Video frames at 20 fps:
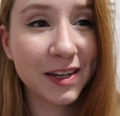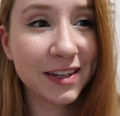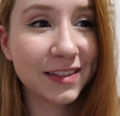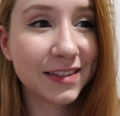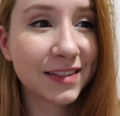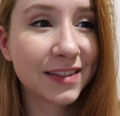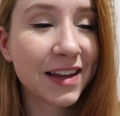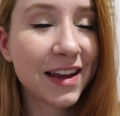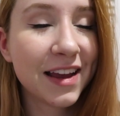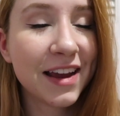
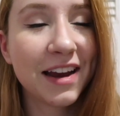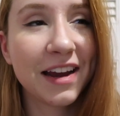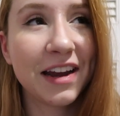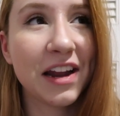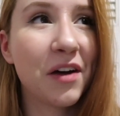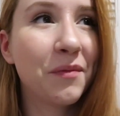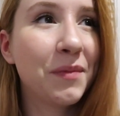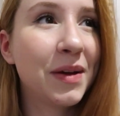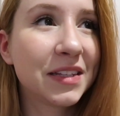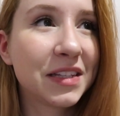is
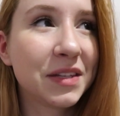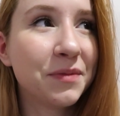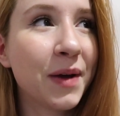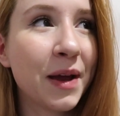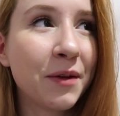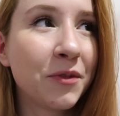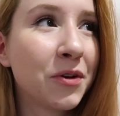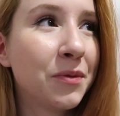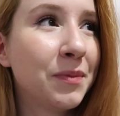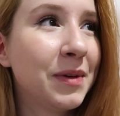and how messy
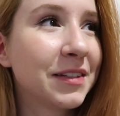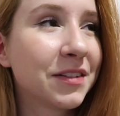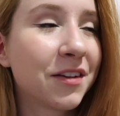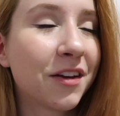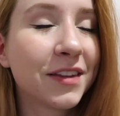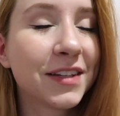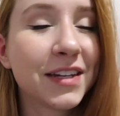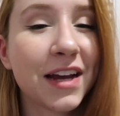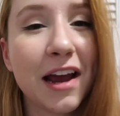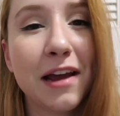my room is
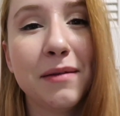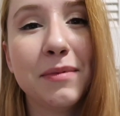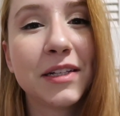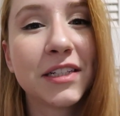all the time.